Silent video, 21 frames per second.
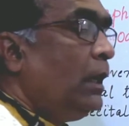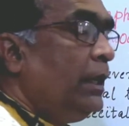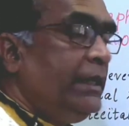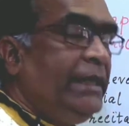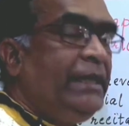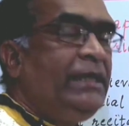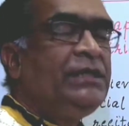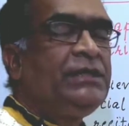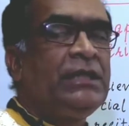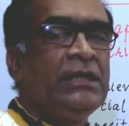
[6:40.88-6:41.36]

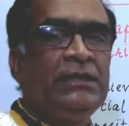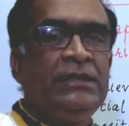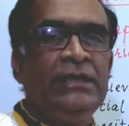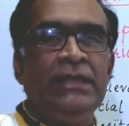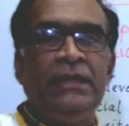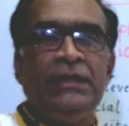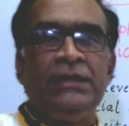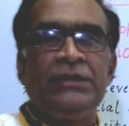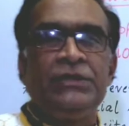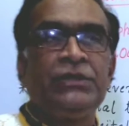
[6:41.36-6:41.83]
it
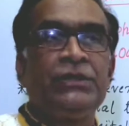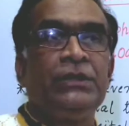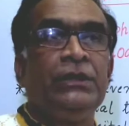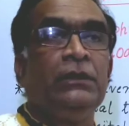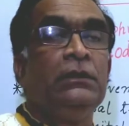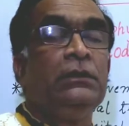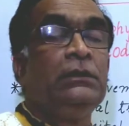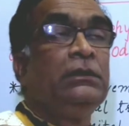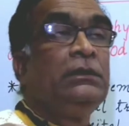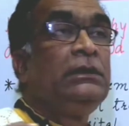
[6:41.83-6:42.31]
suggests
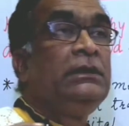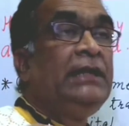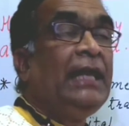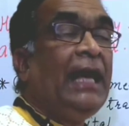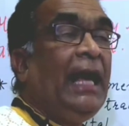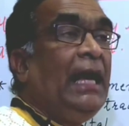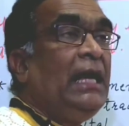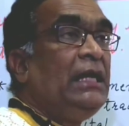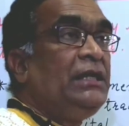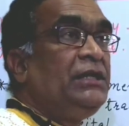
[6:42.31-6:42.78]

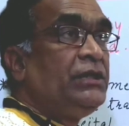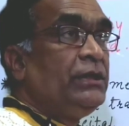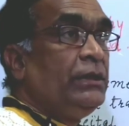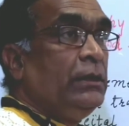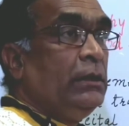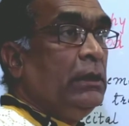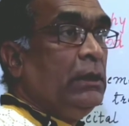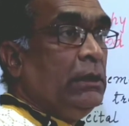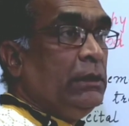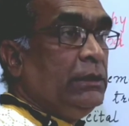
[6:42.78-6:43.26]
that
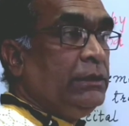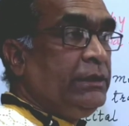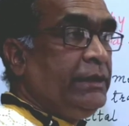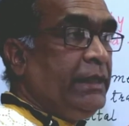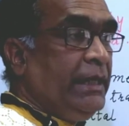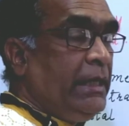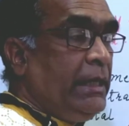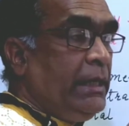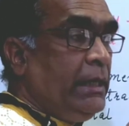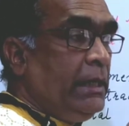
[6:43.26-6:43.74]

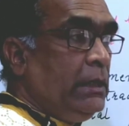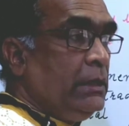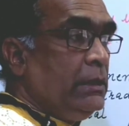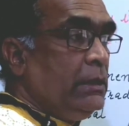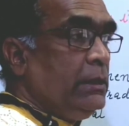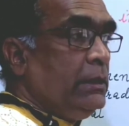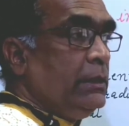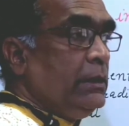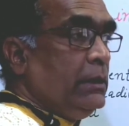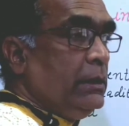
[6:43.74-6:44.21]

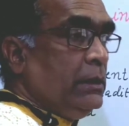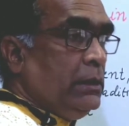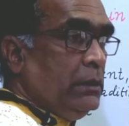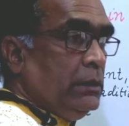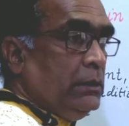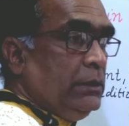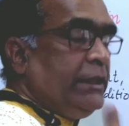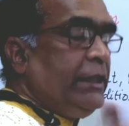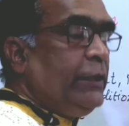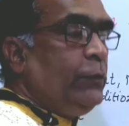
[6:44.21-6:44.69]
the
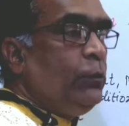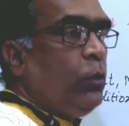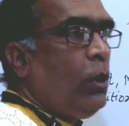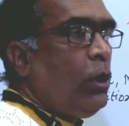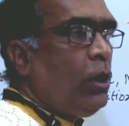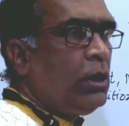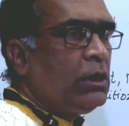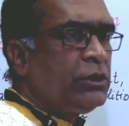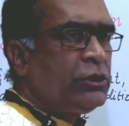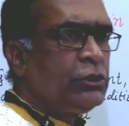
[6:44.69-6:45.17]

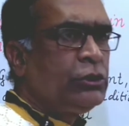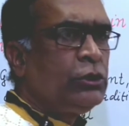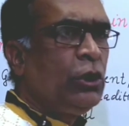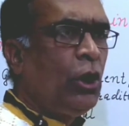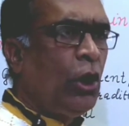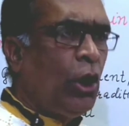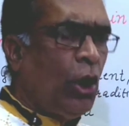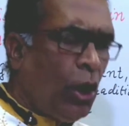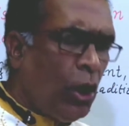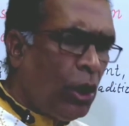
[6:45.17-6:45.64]
wars
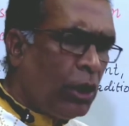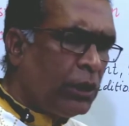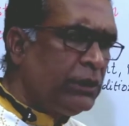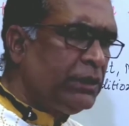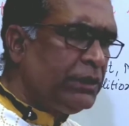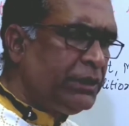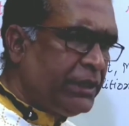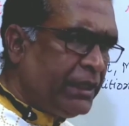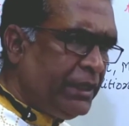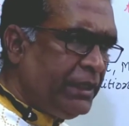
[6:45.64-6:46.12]
or
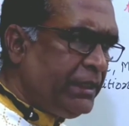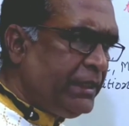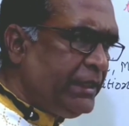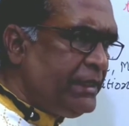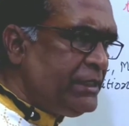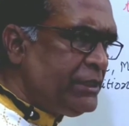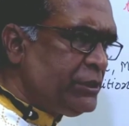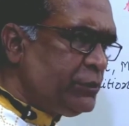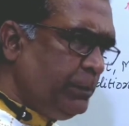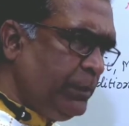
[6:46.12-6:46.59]
the
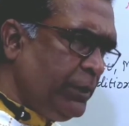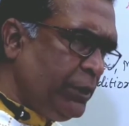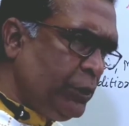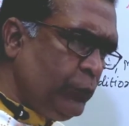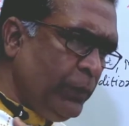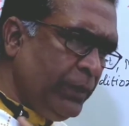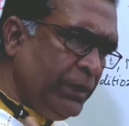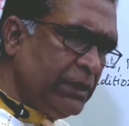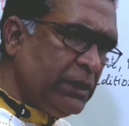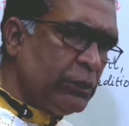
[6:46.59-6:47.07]
treaties
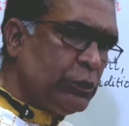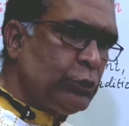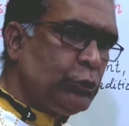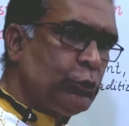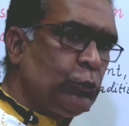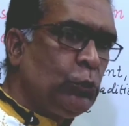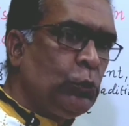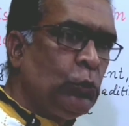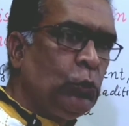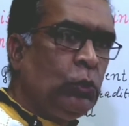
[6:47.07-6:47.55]
between the
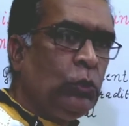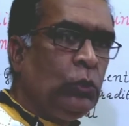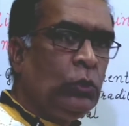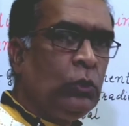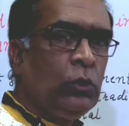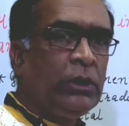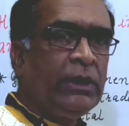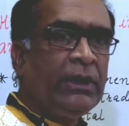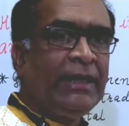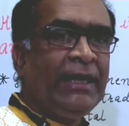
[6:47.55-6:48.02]

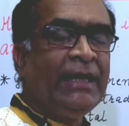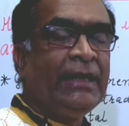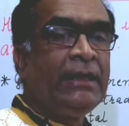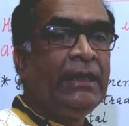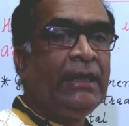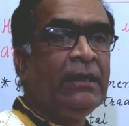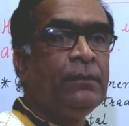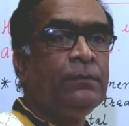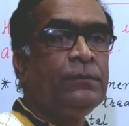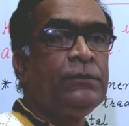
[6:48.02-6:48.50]
two
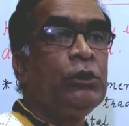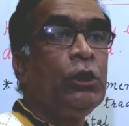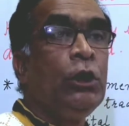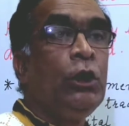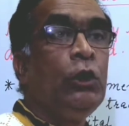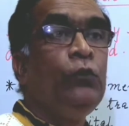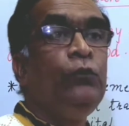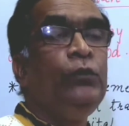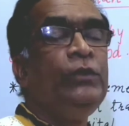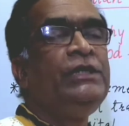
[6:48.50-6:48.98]
kingdoms
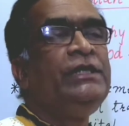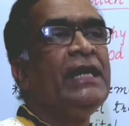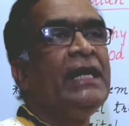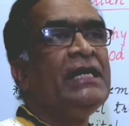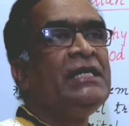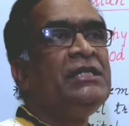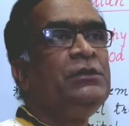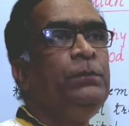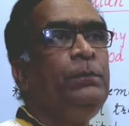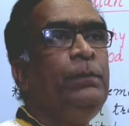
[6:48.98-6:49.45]
which
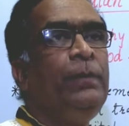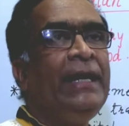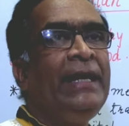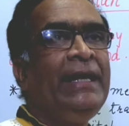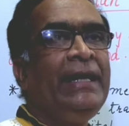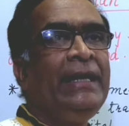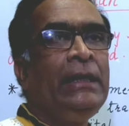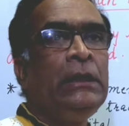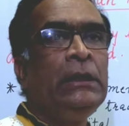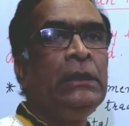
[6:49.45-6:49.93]
has
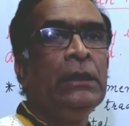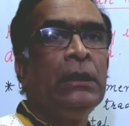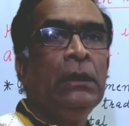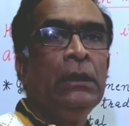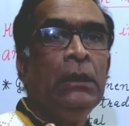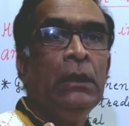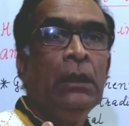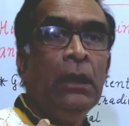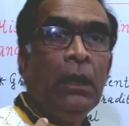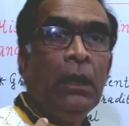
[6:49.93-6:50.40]
been